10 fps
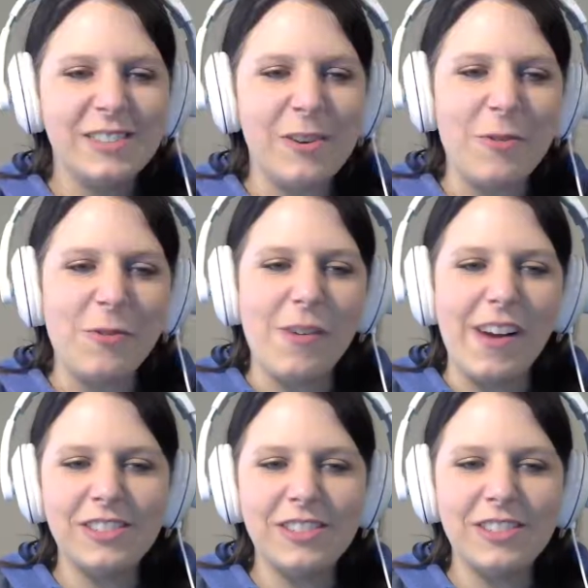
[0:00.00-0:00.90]
So
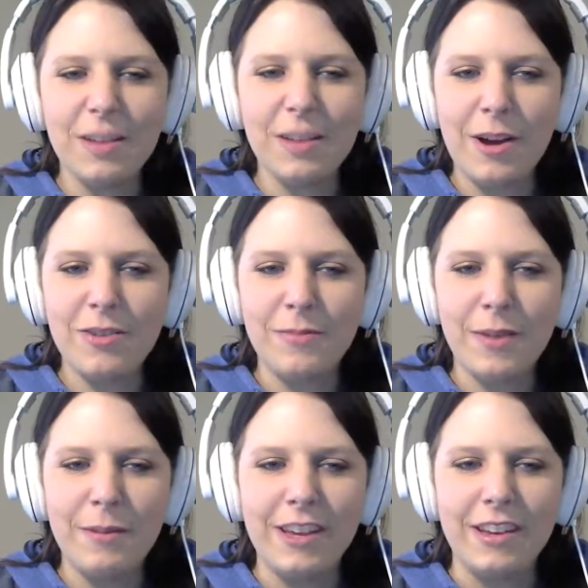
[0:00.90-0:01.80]
why don't you talk about
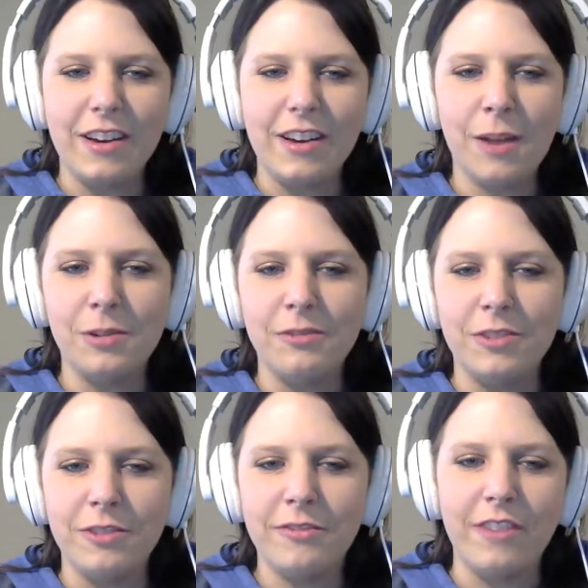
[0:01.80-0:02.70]
maybe a couple of
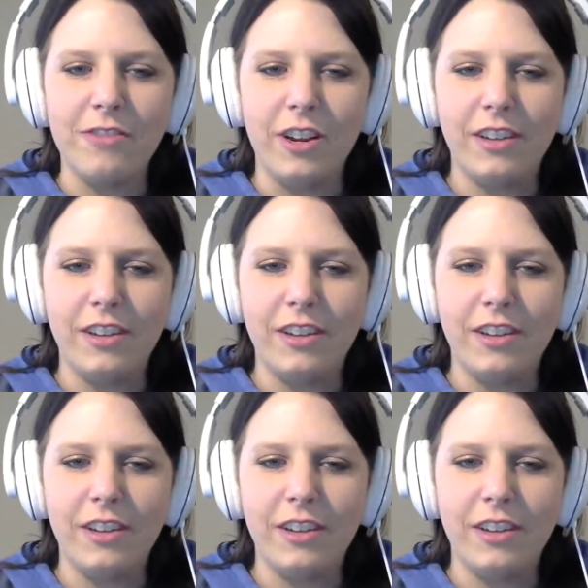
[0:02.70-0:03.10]
your favorite